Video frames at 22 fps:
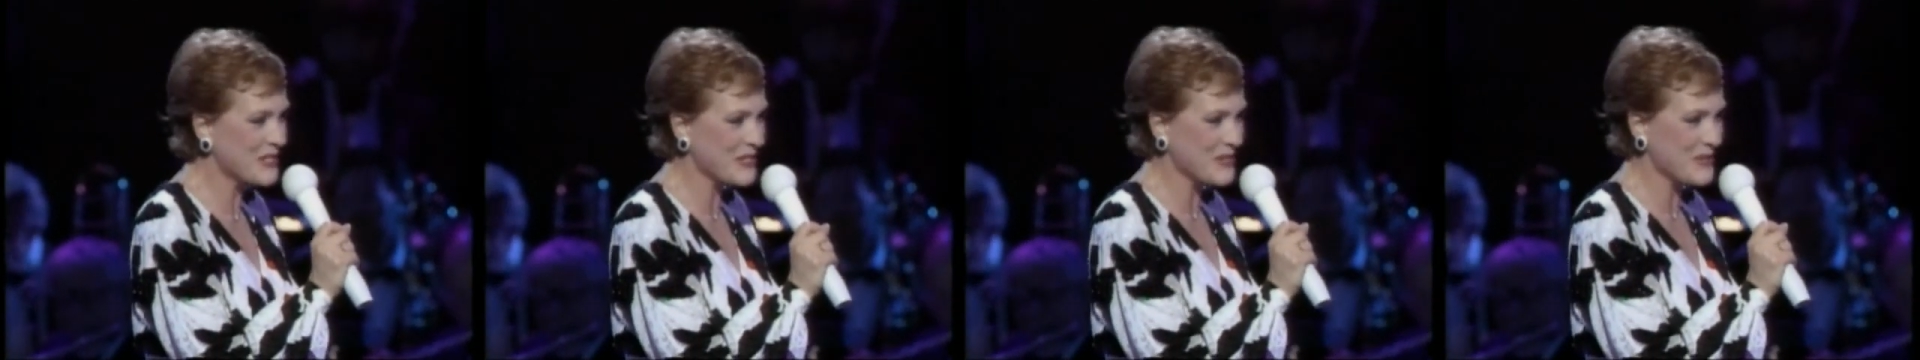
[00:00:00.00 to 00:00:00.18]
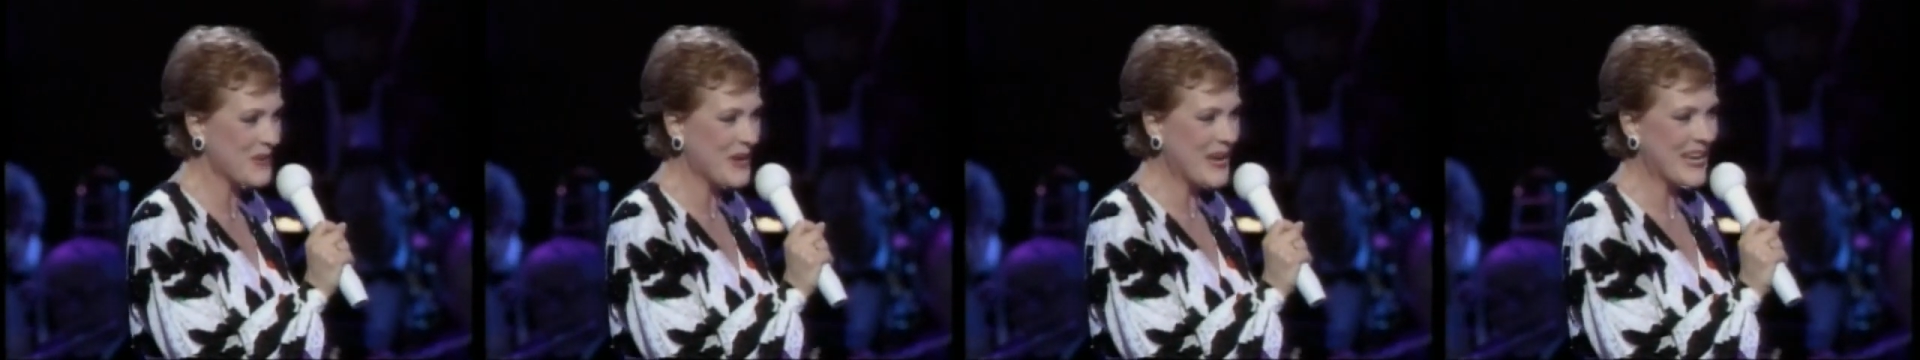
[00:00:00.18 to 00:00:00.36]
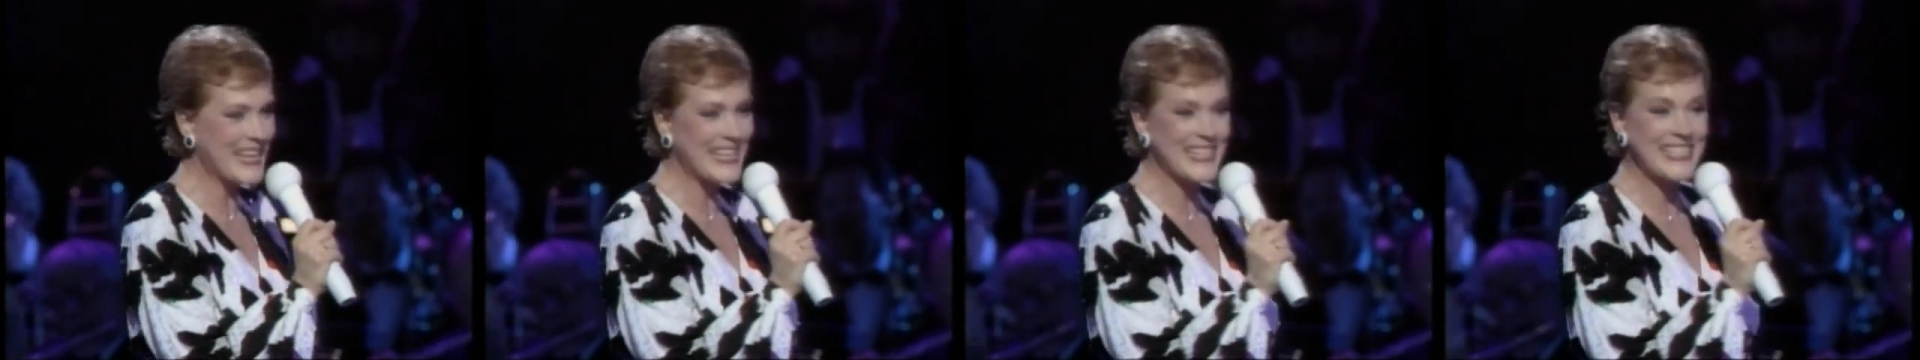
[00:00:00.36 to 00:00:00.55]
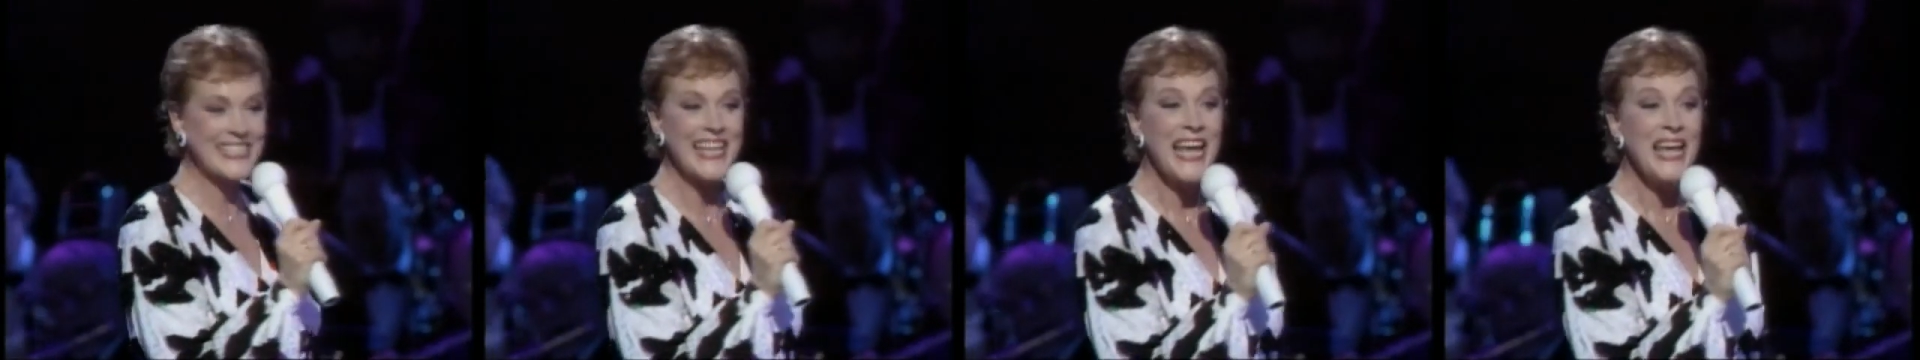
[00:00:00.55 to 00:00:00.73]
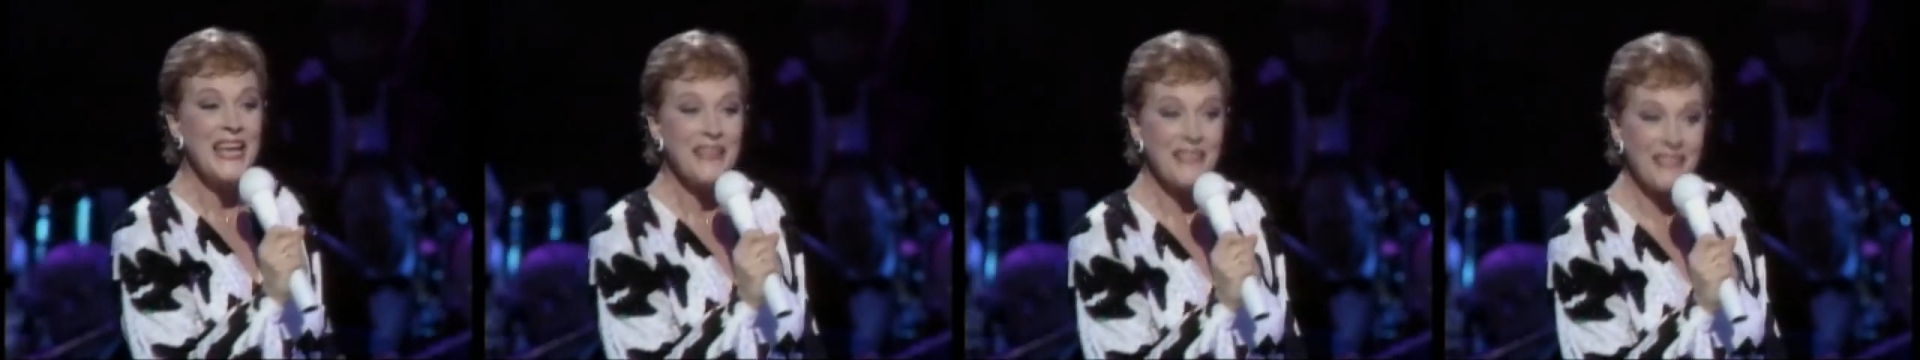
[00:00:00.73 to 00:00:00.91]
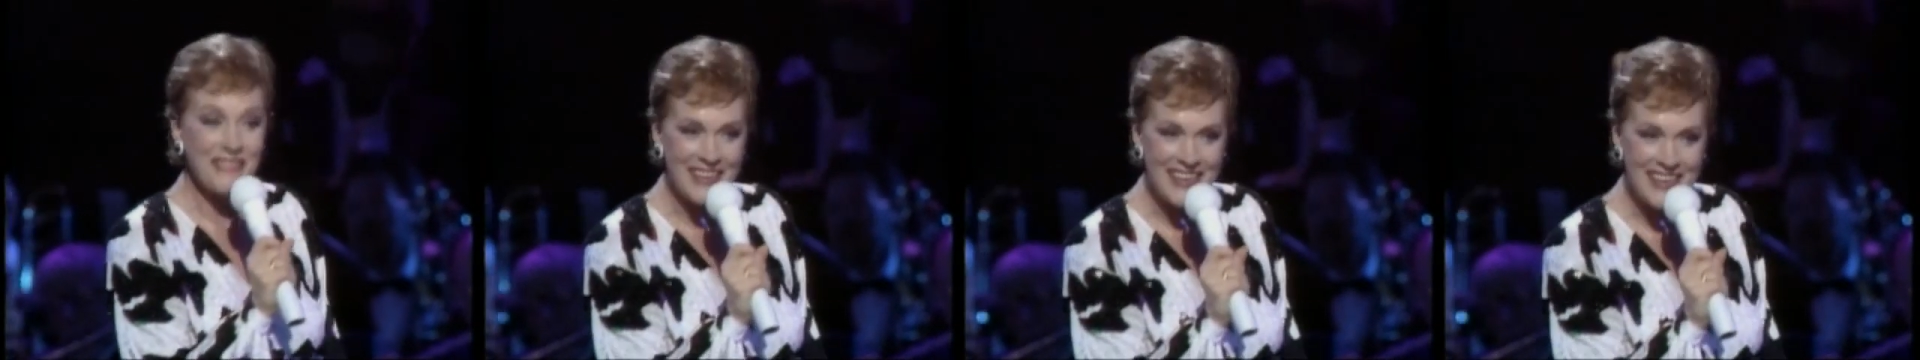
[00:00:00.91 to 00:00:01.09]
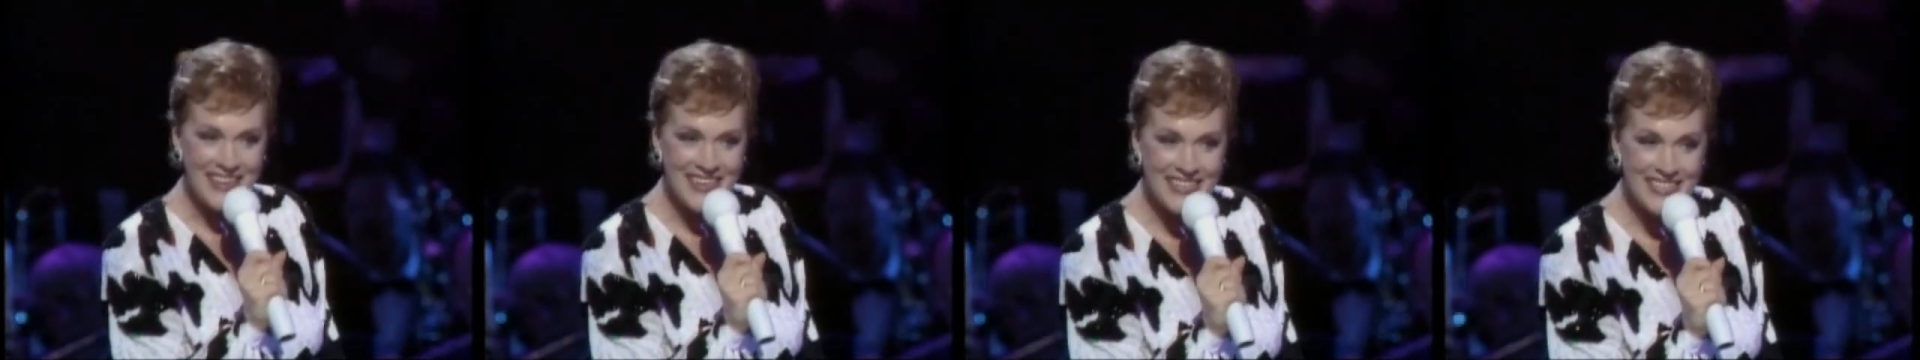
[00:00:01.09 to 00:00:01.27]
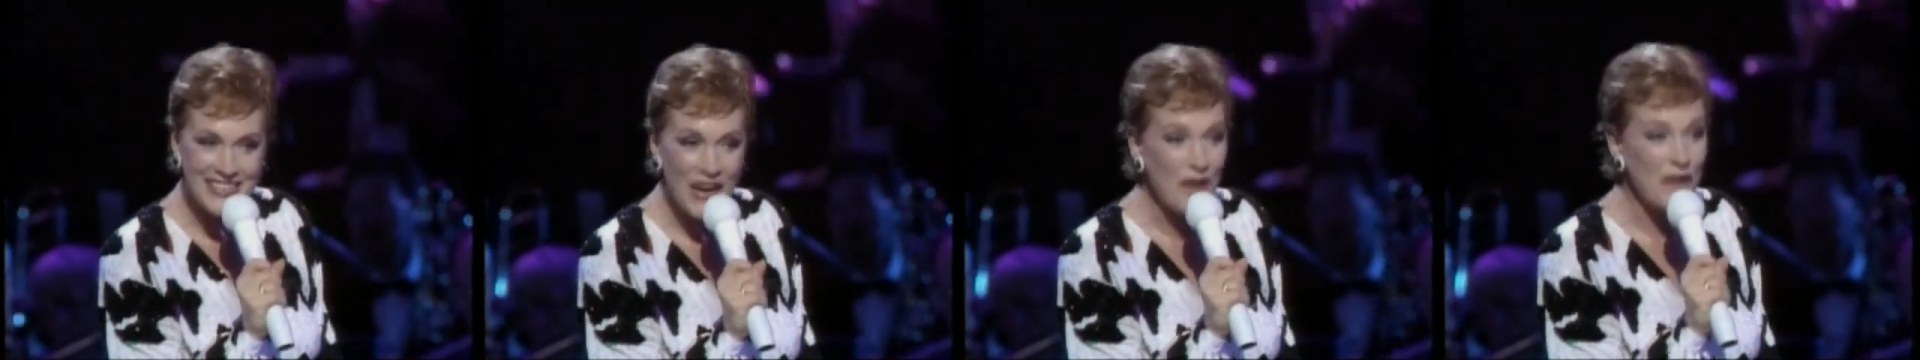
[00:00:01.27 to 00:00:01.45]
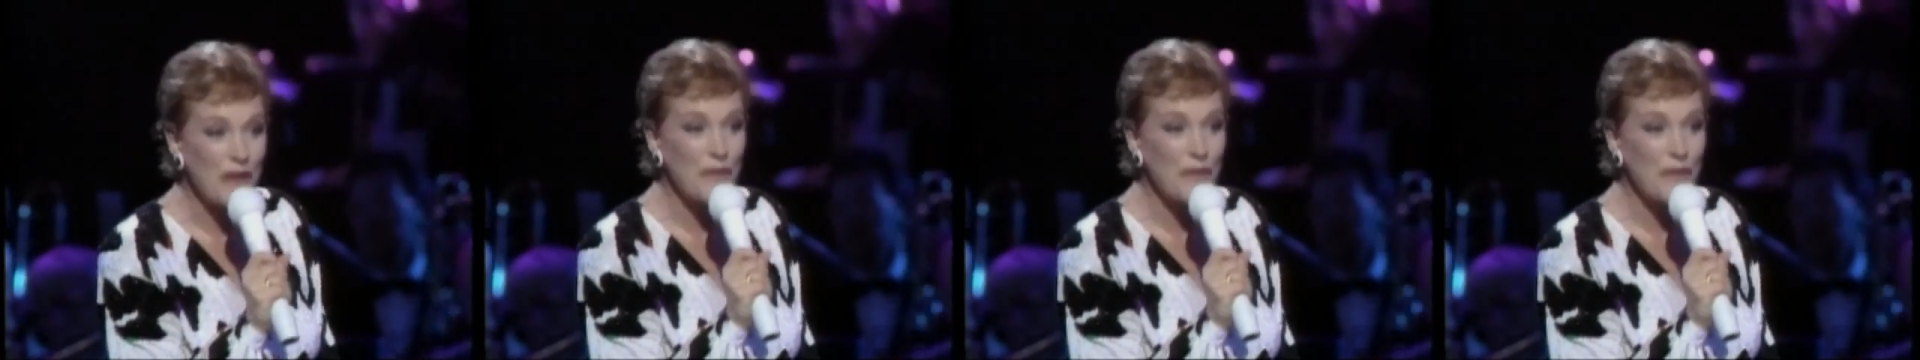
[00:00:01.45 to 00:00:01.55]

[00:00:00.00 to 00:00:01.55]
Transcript: strings. These are a